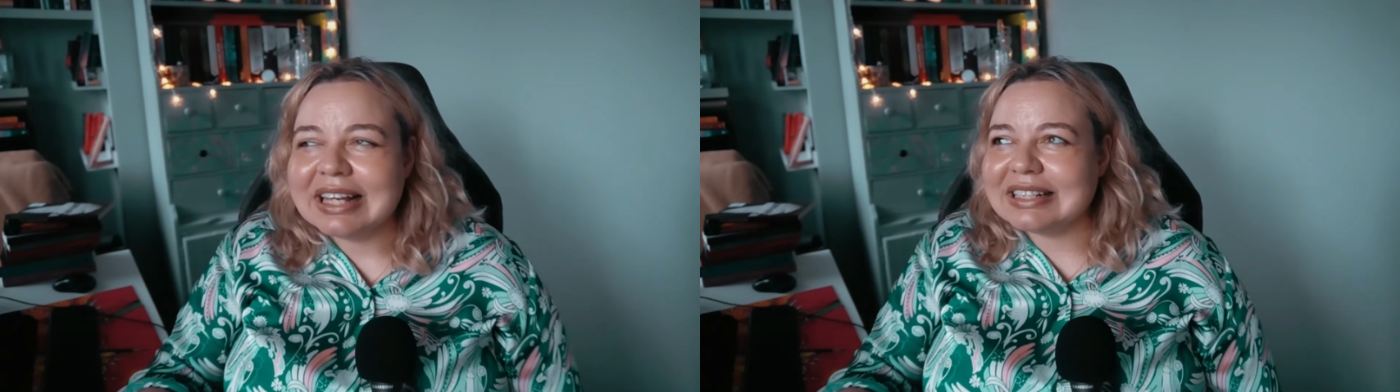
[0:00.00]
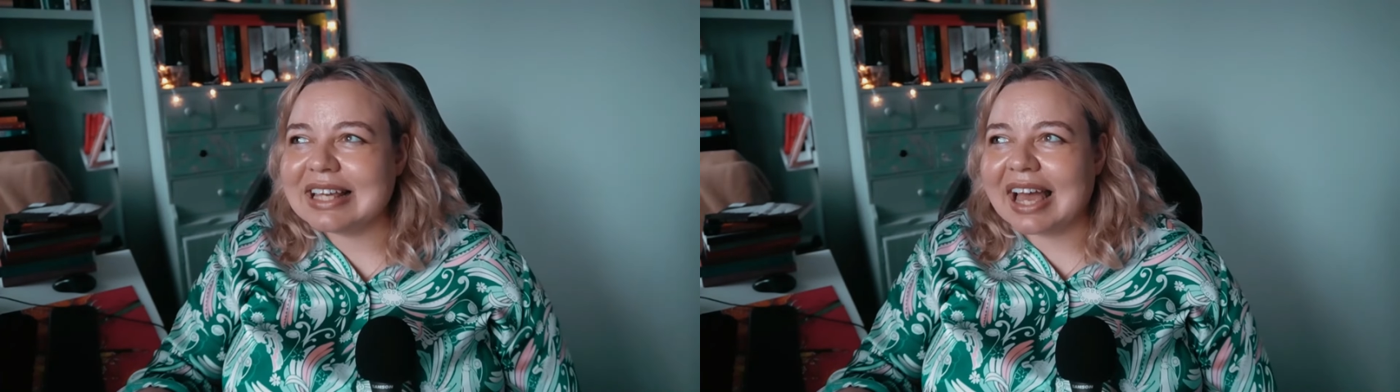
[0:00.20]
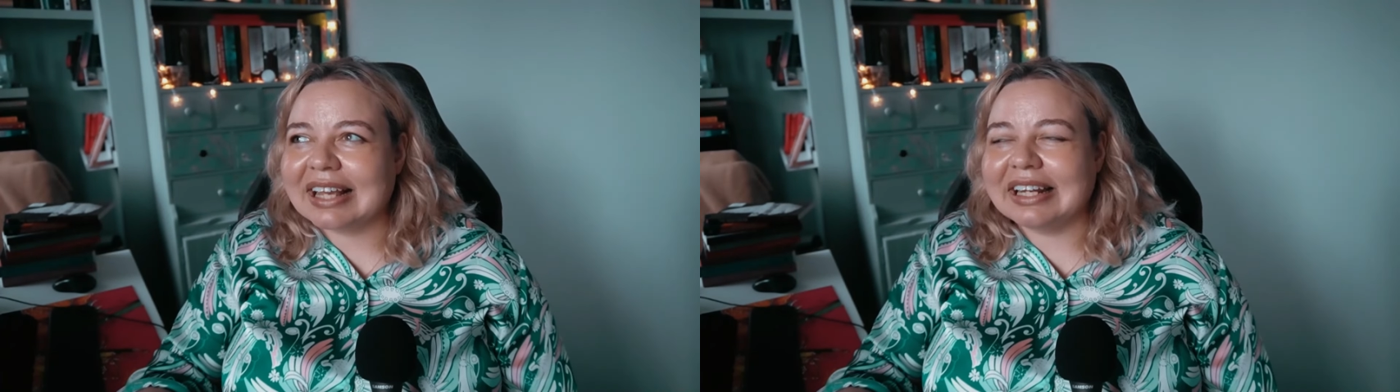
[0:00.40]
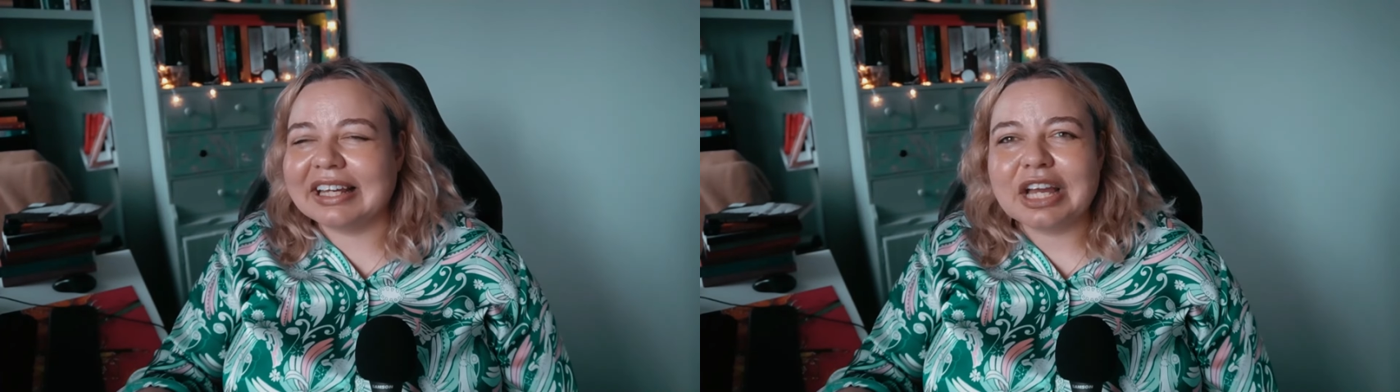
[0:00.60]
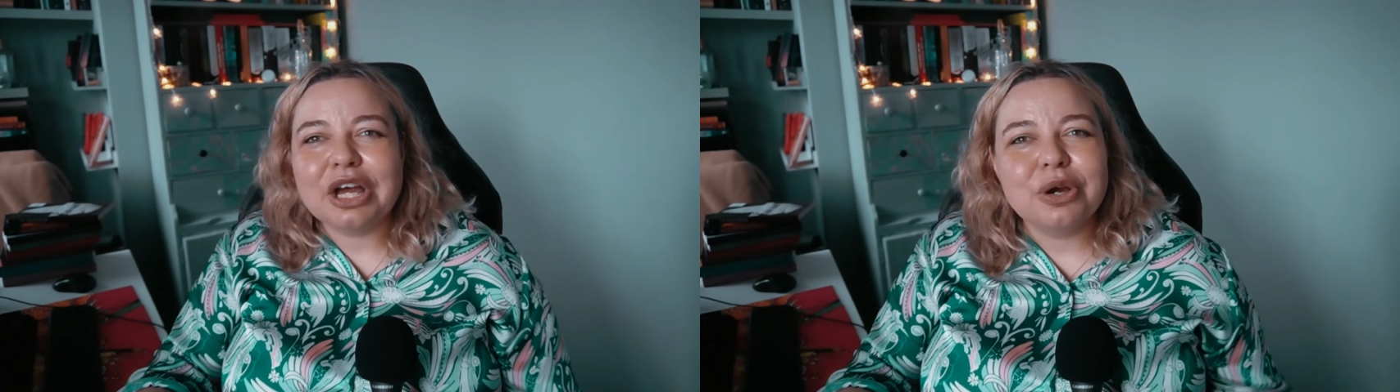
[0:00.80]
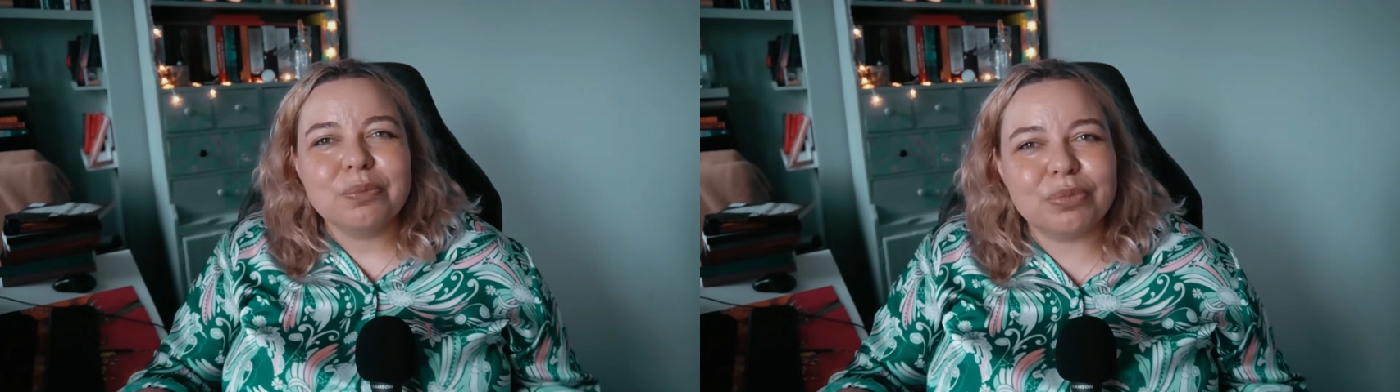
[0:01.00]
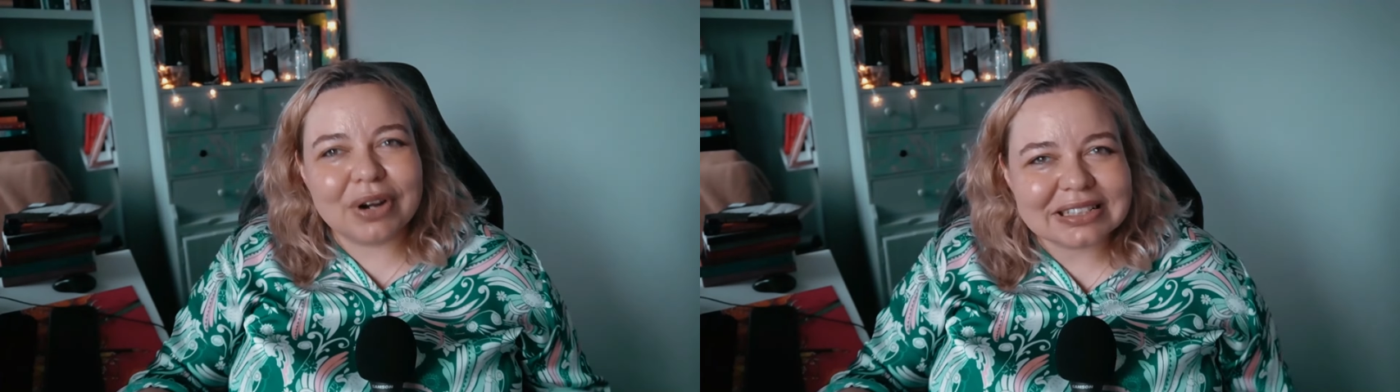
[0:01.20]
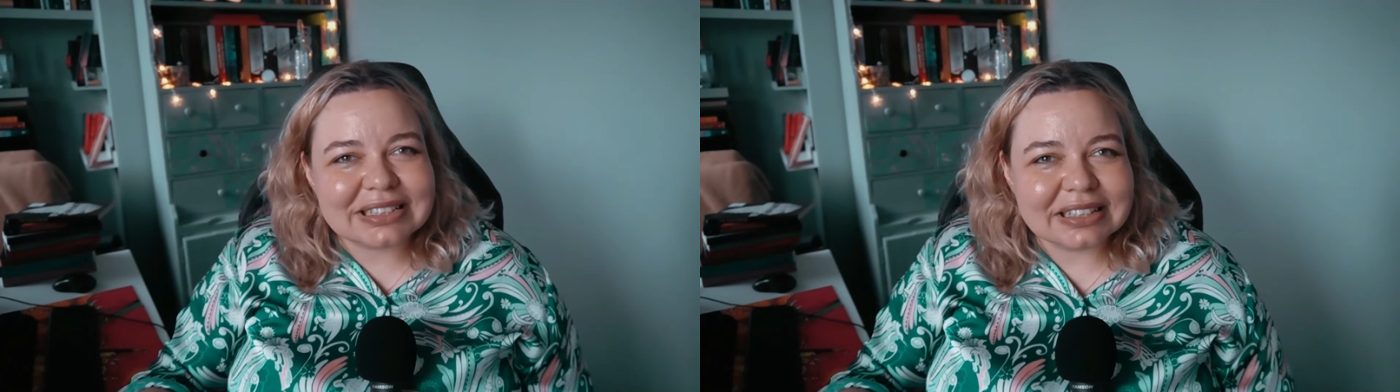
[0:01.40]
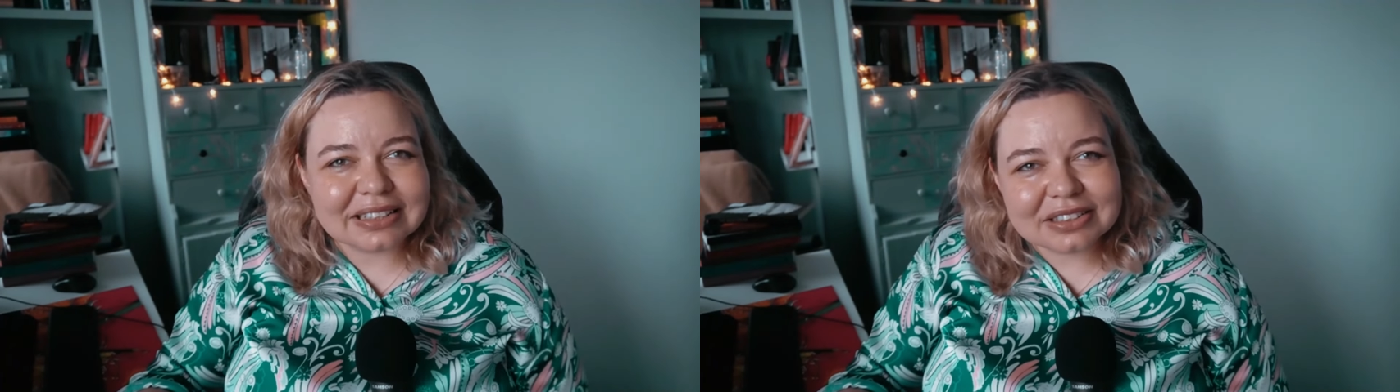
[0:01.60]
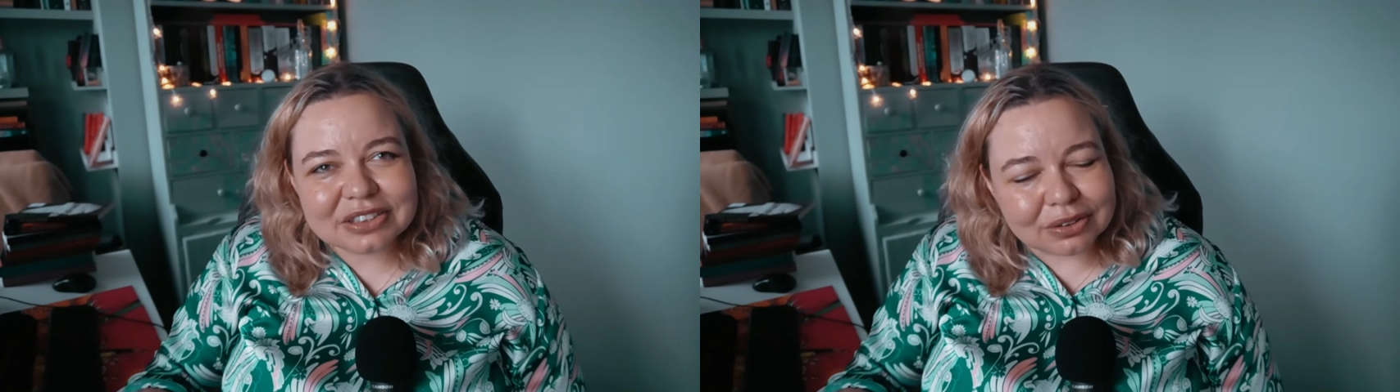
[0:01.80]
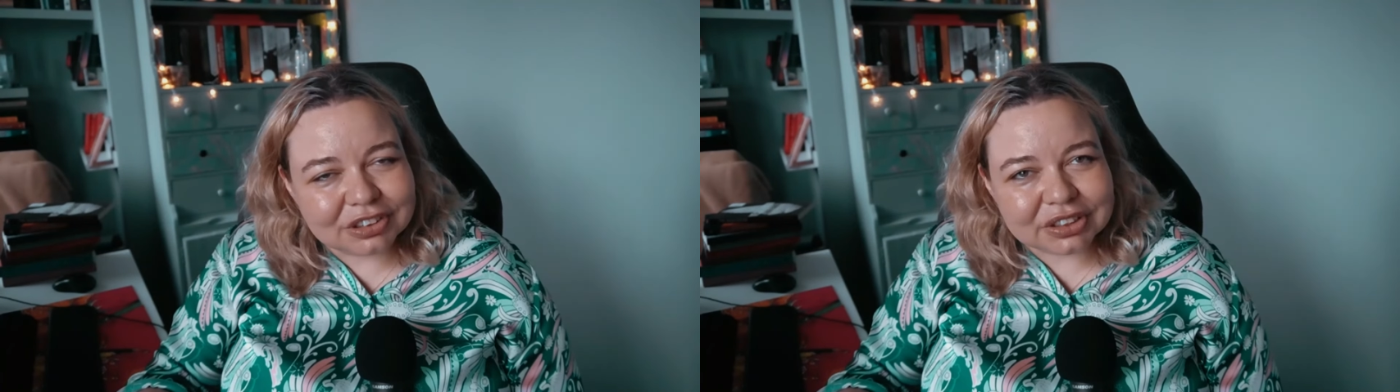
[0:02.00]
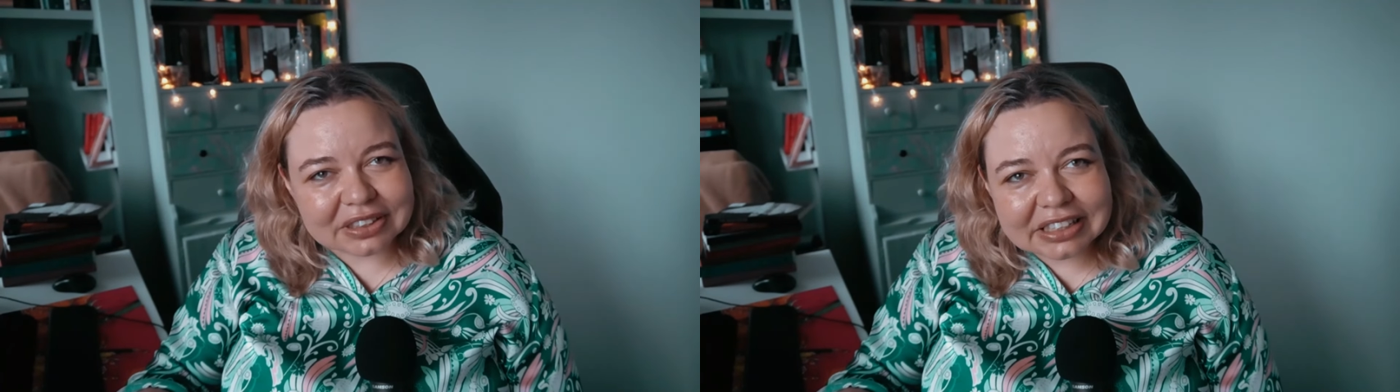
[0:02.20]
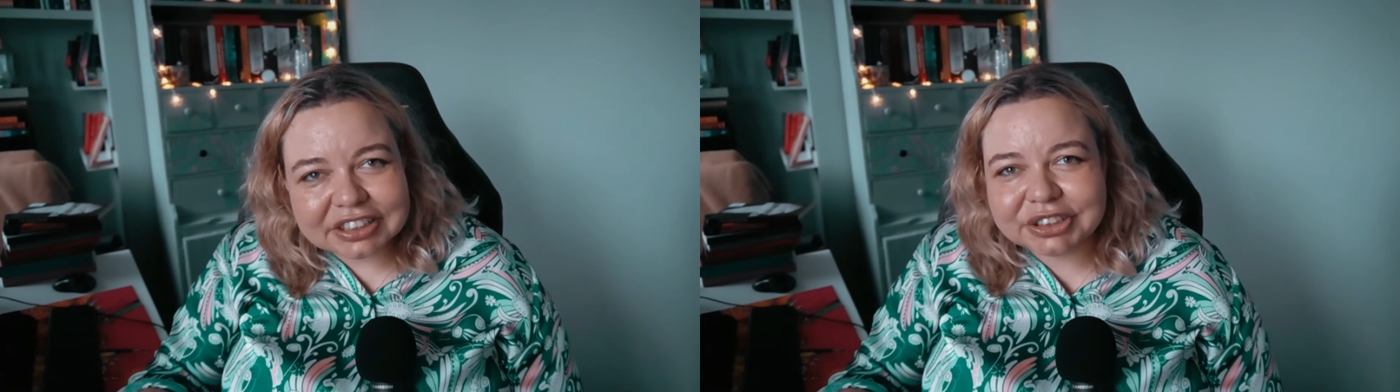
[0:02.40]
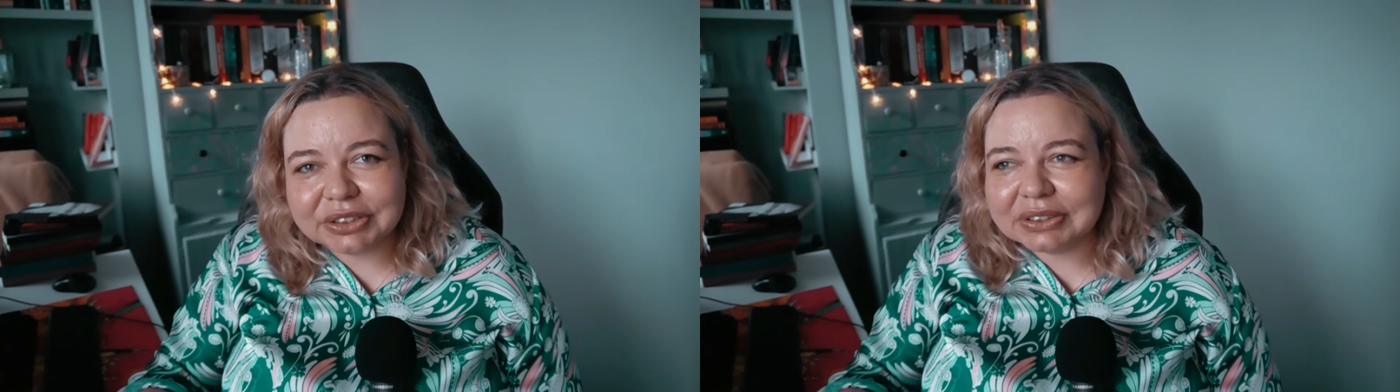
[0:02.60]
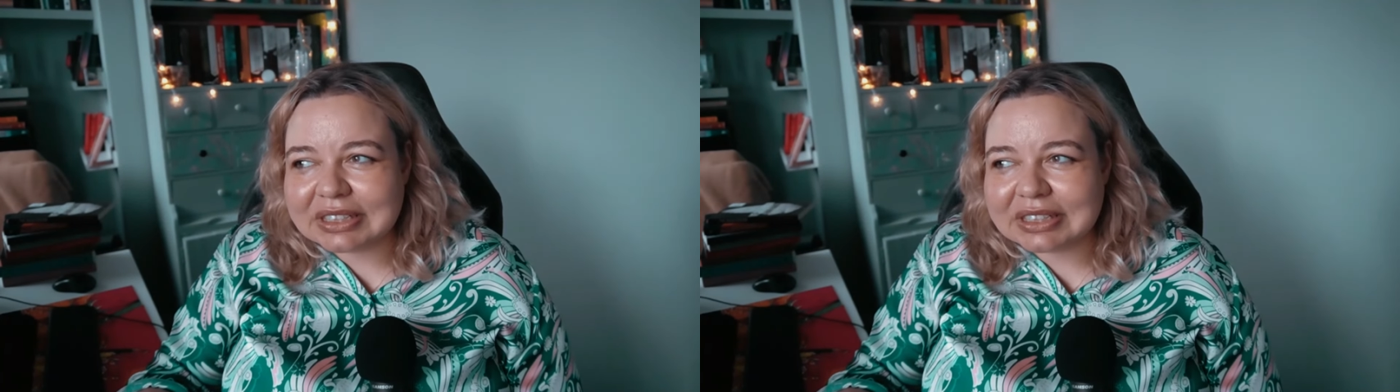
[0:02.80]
tackling pressing social issues,